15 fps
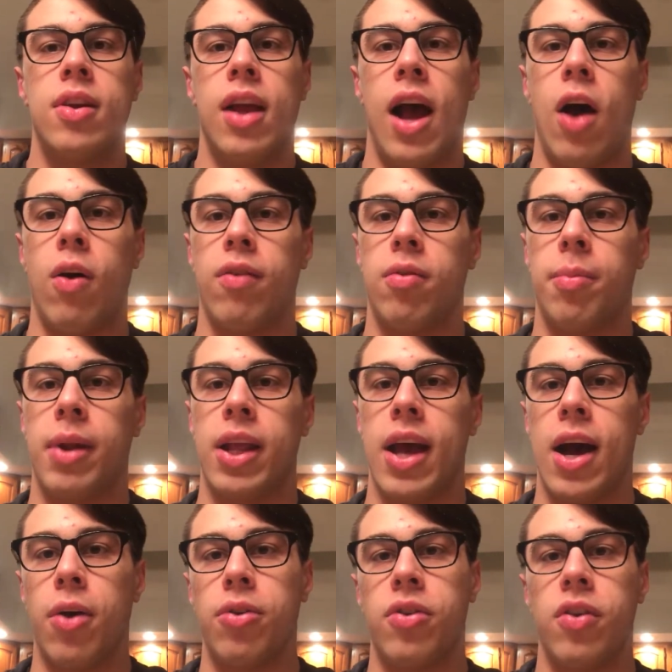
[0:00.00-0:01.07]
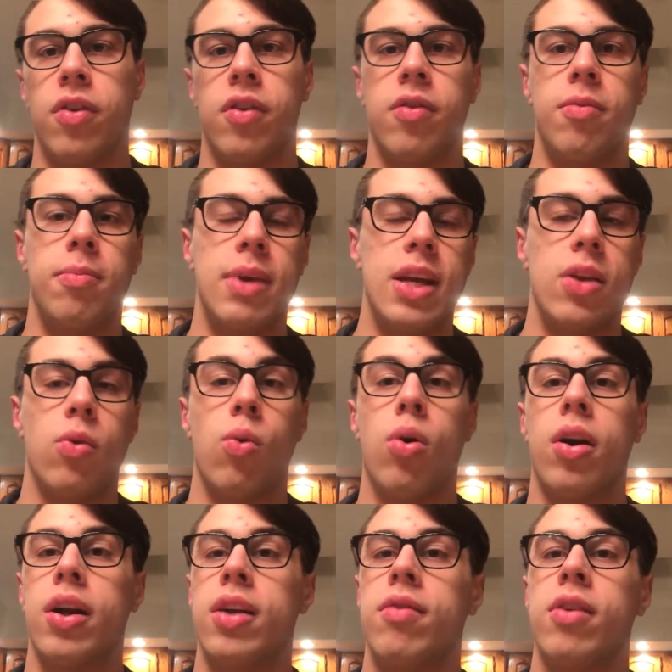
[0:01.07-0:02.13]
however many ounces of meat,
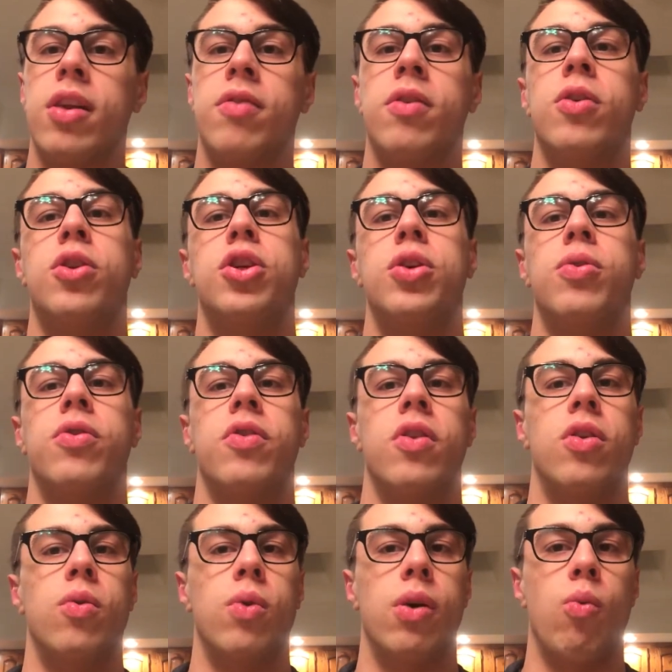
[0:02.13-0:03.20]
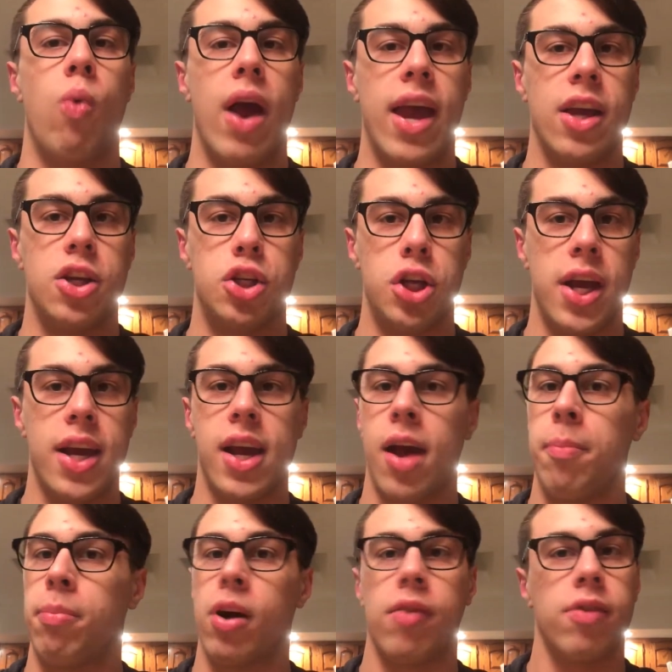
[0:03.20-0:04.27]
or even if you choose to do a whey shake,
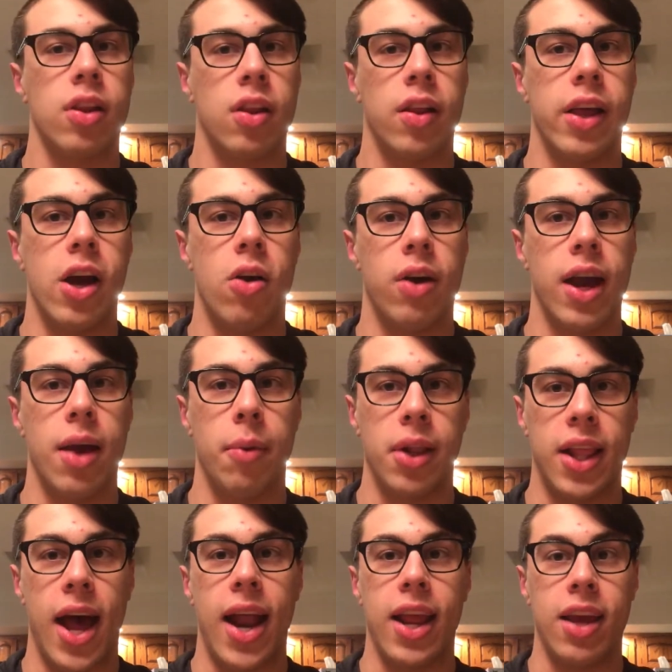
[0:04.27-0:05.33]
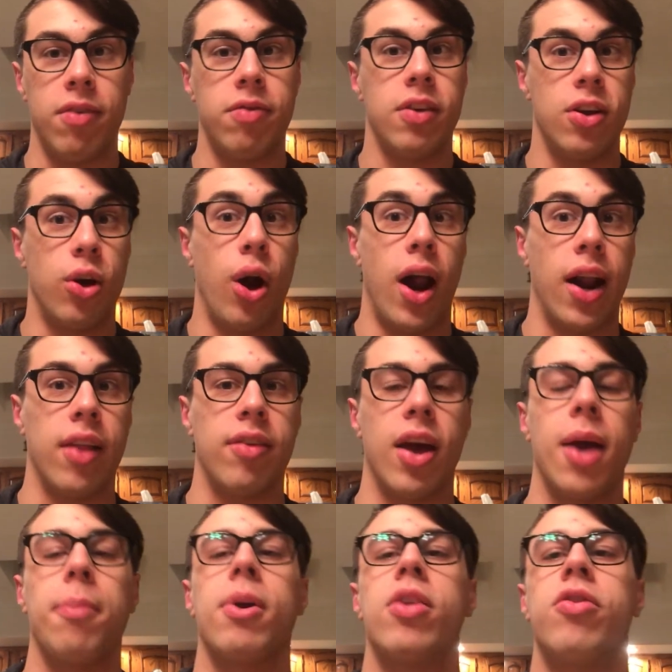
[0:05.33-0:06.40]
I'm perfectly okay with that if you're on a
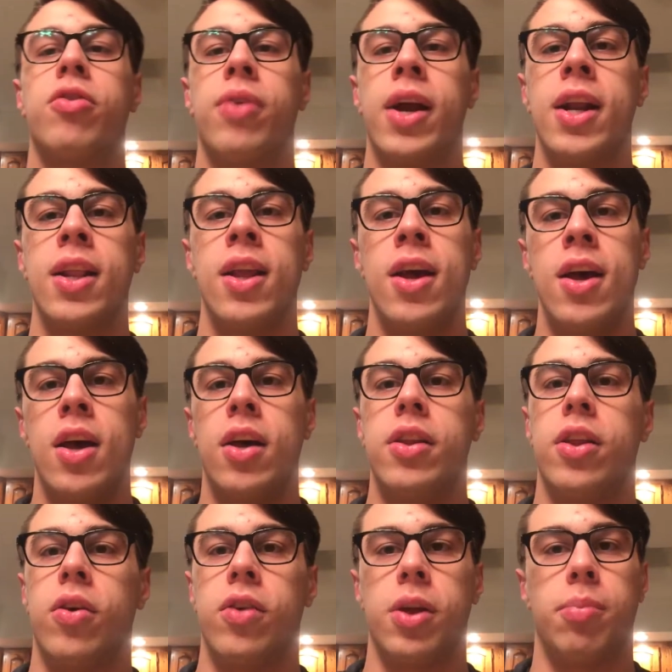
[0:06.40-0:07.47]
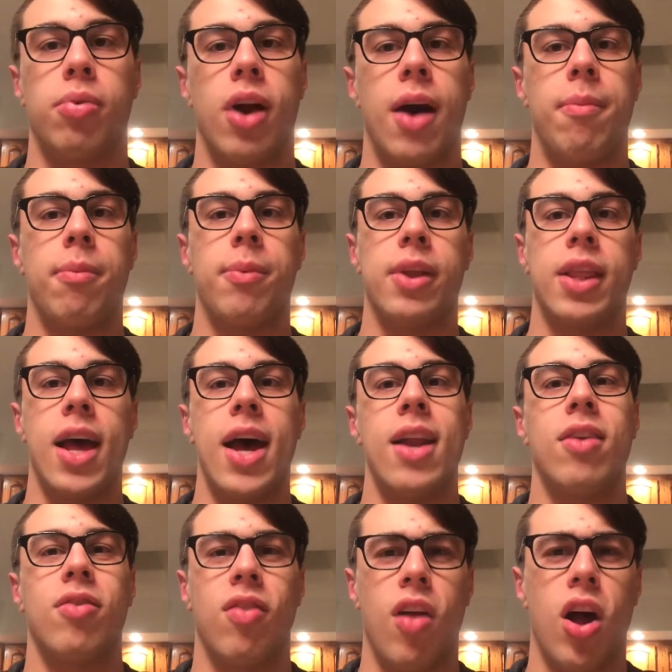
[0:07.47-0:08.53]
time constraint. The only problem with
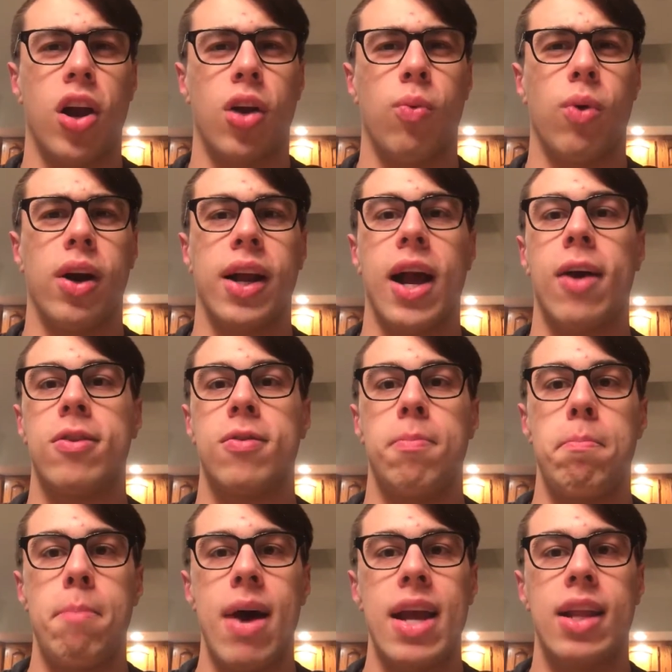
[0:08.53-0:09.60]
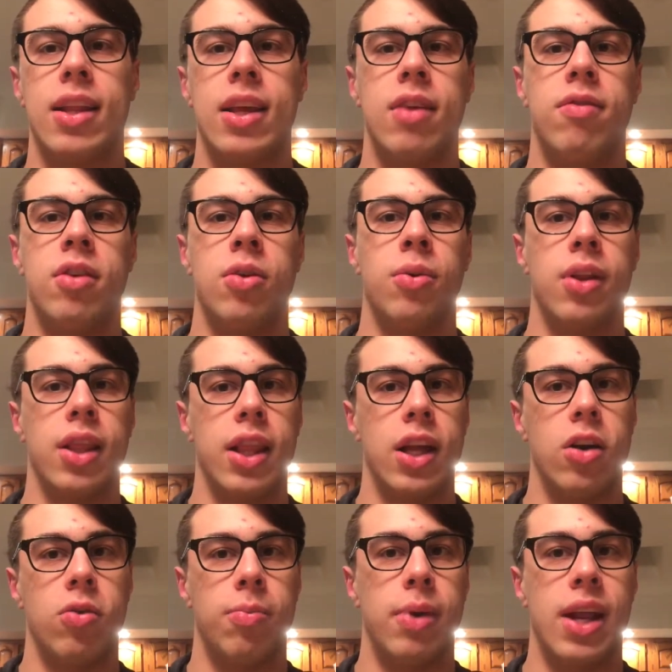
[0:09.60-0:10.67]
that is longer workouts might leave you a
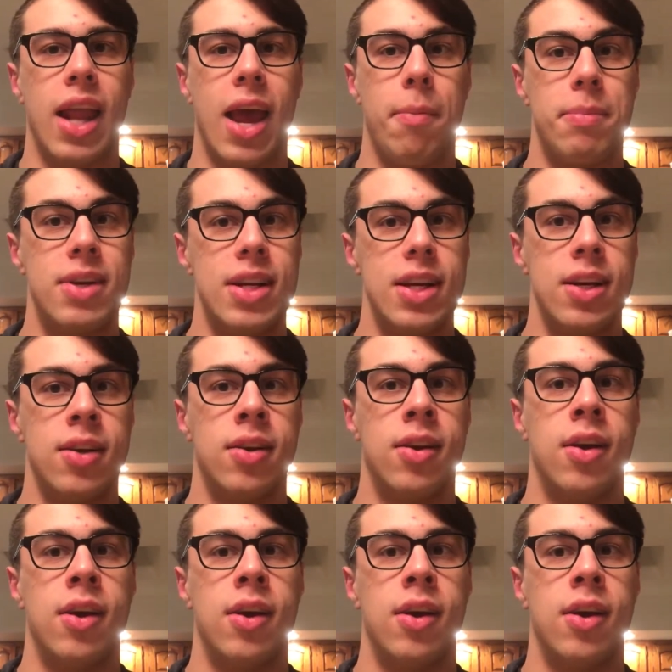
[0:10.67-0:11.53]
little bit empty